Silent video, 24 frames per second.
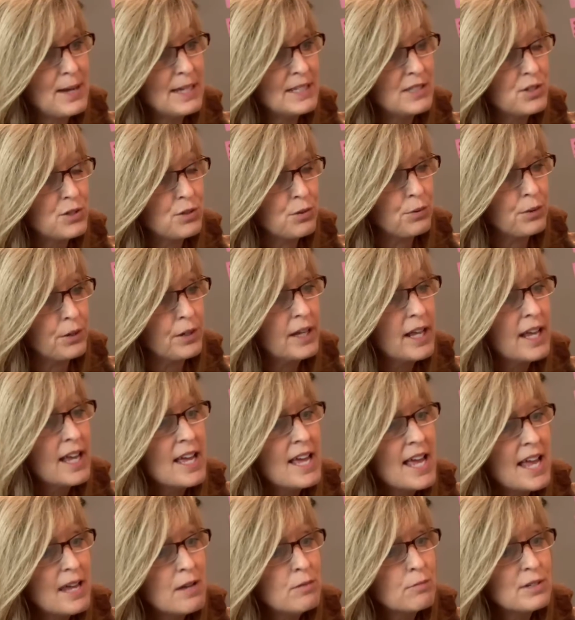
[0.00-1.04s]
sword.
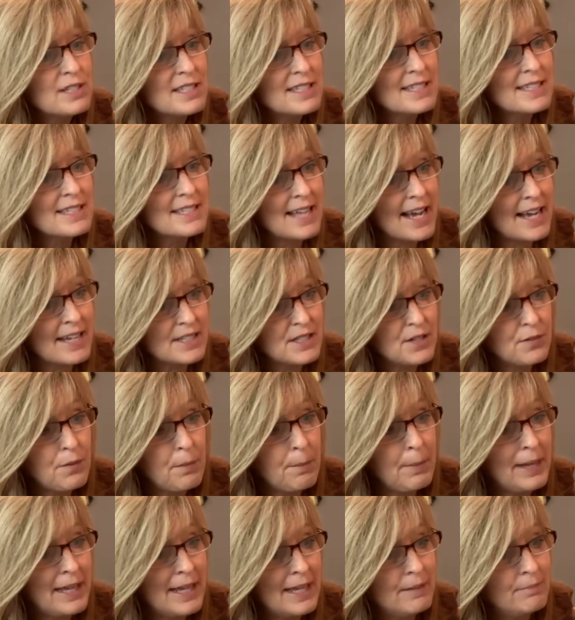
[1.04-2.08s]
It was the size of a
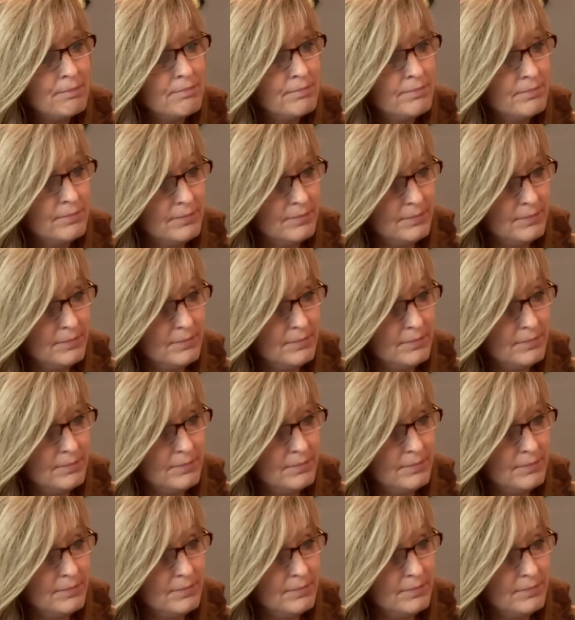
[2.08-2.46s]
pin.